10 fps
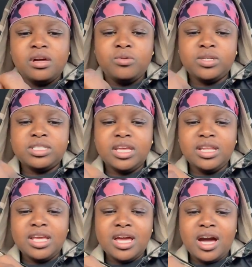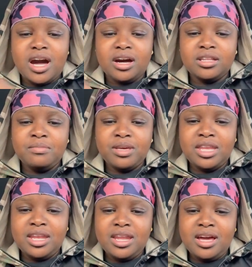What's in here? Let me
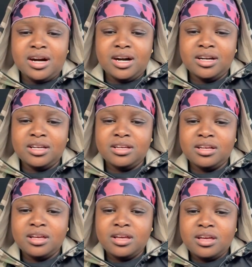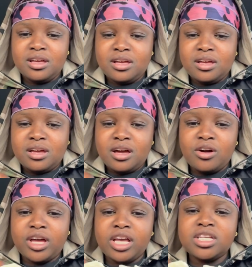get in there.
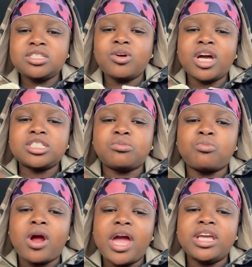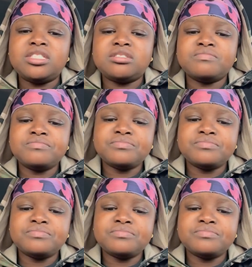Okay, so I got some rice,